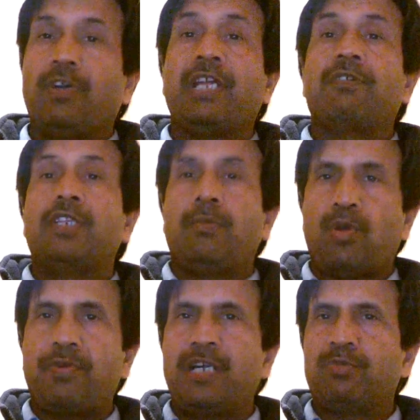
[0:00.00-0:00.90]
whatever the
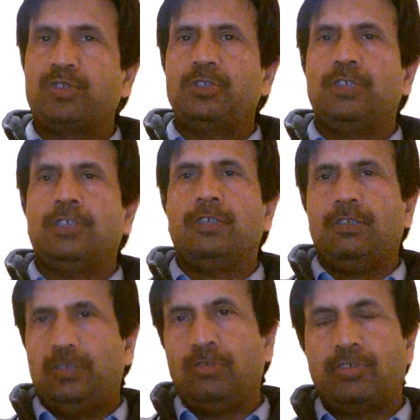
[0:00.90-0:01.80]
appropriate procedure,
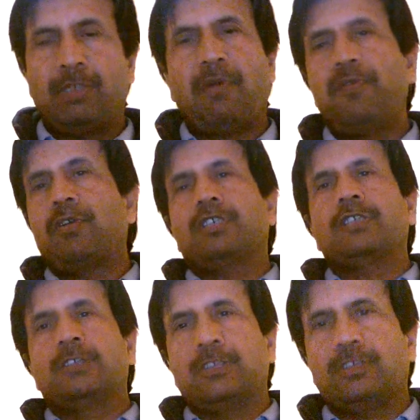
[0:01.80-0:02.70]
your team of
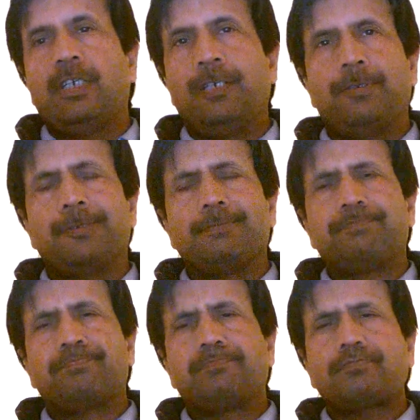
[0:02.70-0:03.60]
doctors decide, you know.
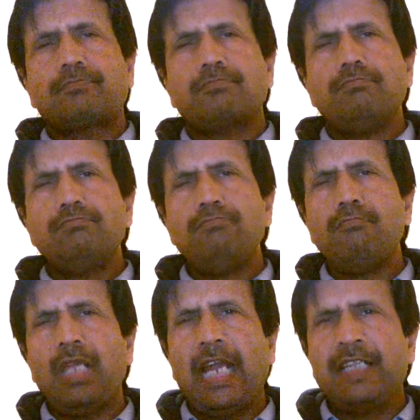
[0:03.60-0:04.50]

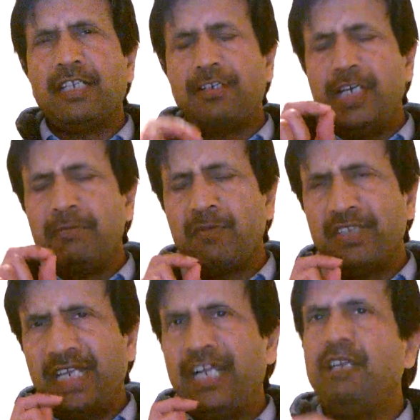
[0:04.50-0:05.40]
And the treatment
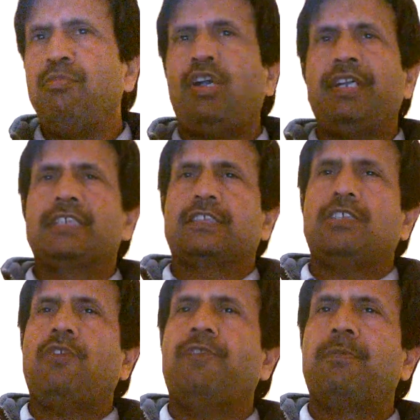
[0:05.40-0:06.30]
with the
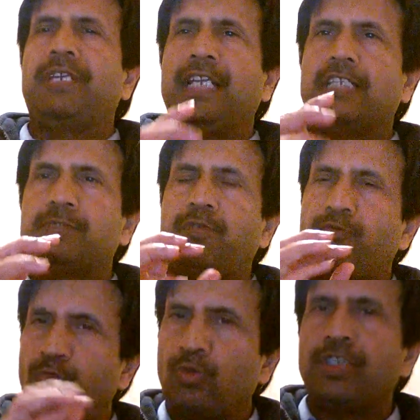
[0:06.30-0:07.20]
antibiotics often begins
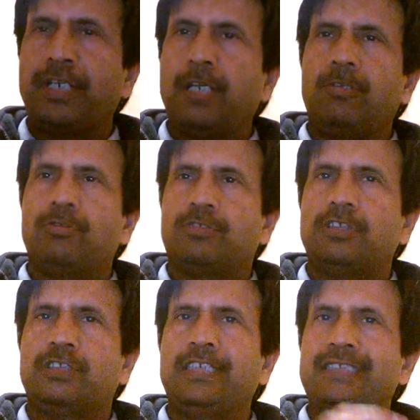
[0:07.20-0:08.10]
before the
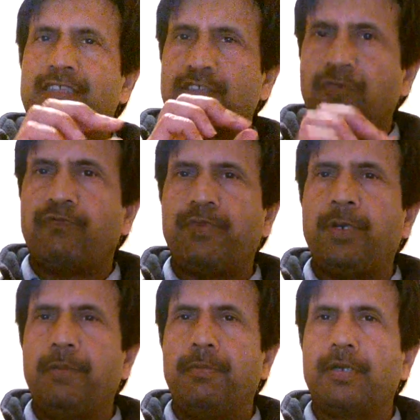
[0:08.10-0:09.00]
diagnosis is
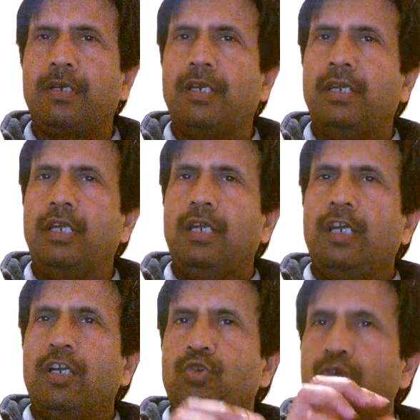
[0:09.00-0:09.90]
confirmed
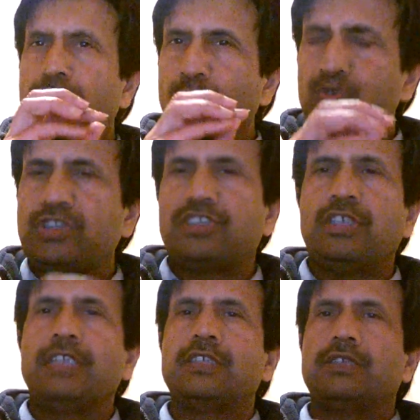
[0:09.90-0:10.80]
to reduce the
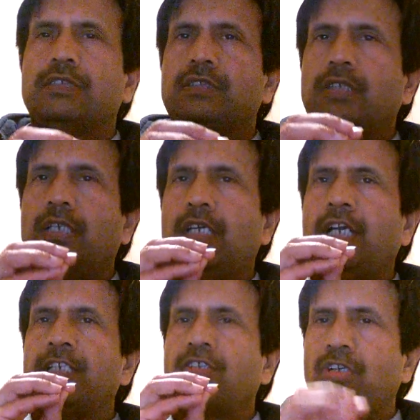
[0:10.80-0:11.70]
sizes
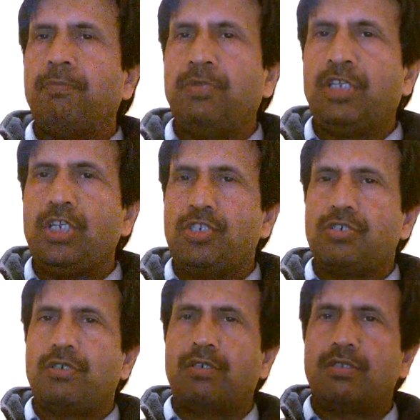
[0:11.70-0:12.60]
and the
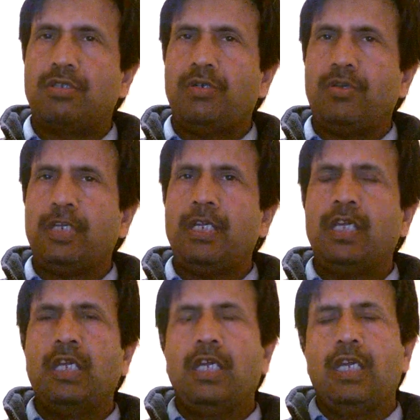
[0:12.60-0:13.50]
complications okay
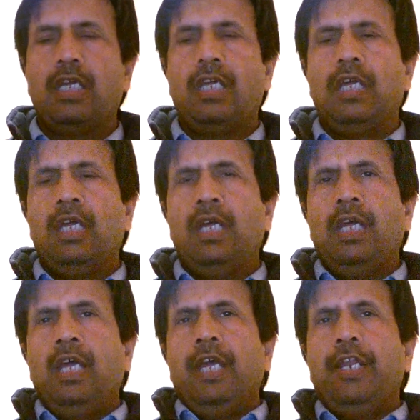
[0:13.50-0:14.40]

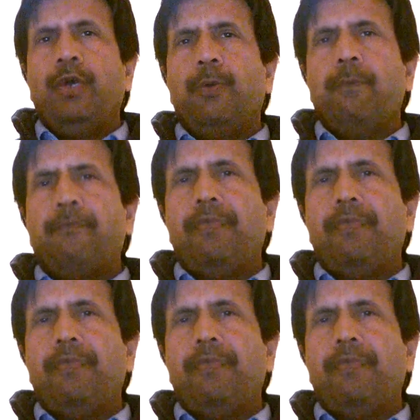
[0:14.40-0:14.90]
now